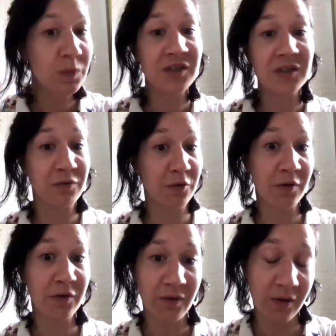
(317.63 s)
which is of
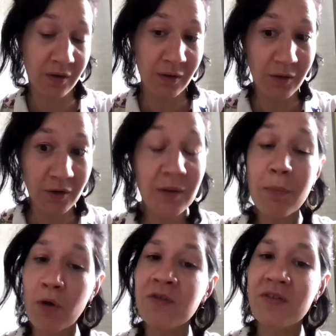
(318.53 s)
course an
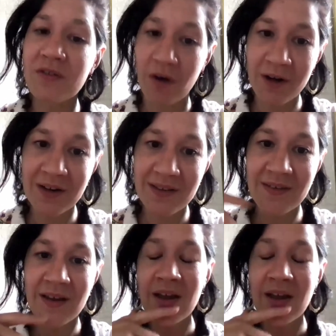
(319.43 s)
important target